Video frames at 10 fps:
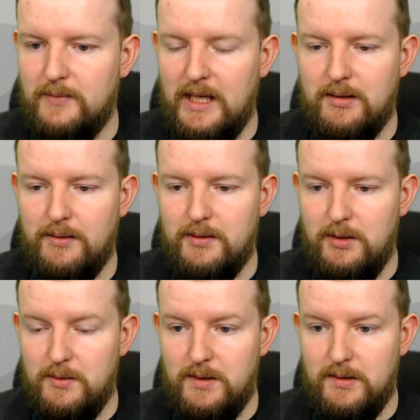That's all the
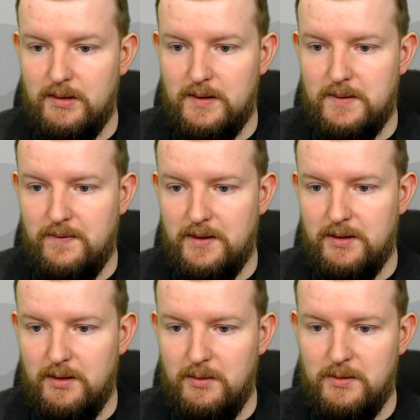news that's fit
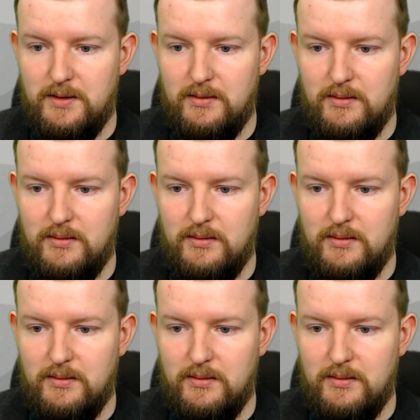to news.